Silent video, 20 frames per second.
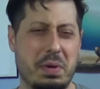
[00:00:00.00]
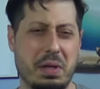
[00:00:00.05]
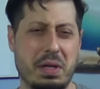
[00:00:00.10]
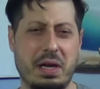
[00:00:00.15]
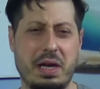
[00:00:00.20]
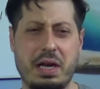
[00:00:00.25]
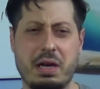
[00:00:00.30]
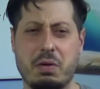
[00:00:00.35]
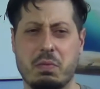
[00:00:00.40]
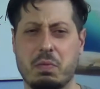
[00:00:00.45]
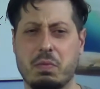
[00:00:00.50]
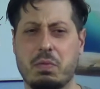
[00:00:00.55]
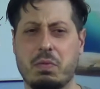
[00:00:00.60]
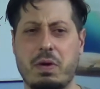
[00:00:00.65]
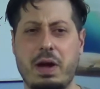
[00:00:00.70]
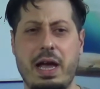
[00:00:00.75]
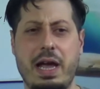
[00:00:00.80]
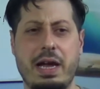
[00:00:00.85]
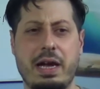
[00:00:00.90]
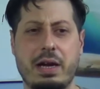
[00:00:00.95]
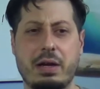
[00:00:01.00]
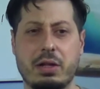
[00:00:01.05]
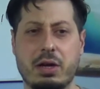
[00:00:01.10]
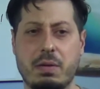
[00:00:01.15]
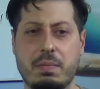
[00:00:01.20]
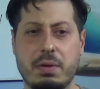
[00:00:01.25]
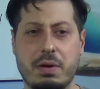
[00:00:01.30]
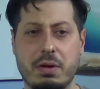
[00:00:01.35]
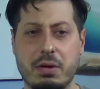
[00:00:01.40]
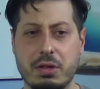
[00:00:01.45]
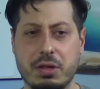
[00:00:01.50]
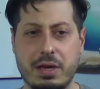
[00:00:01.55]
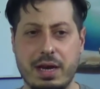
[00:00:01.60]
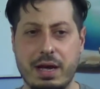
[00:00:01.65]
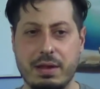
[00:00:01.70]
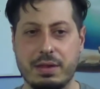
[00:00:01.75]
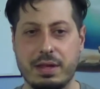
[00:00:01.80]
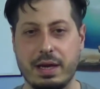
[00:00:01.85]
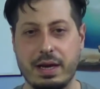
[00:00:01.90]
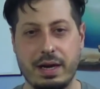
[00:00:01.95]
like regular person
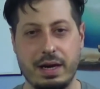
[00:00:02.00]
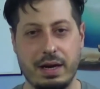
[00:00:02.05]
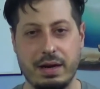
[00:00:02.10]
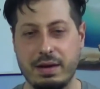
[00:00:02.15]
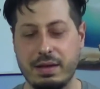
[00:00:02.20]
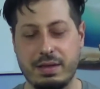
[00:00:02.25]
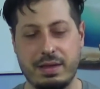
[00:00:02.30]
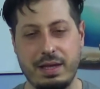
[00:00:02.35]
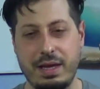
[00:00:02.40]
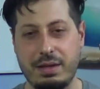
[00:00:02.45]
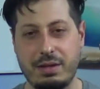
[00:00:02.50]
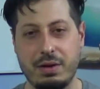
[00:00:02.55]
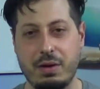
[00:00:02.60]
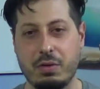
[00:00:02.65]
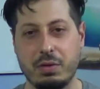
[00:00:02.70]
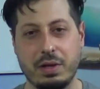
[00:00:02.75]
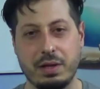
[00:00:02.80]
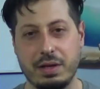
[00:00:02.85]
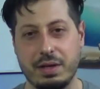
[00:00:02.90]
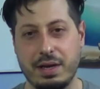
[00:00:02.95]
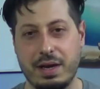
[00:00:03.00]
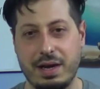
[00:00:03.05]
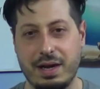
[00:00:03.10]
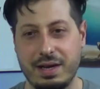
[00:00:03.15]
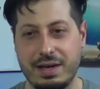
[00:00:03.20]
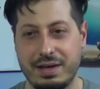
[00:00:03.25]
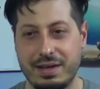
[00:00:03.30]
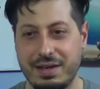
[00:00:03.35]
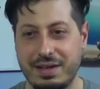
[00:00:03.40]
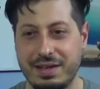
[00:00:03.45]
out there, they totally did not.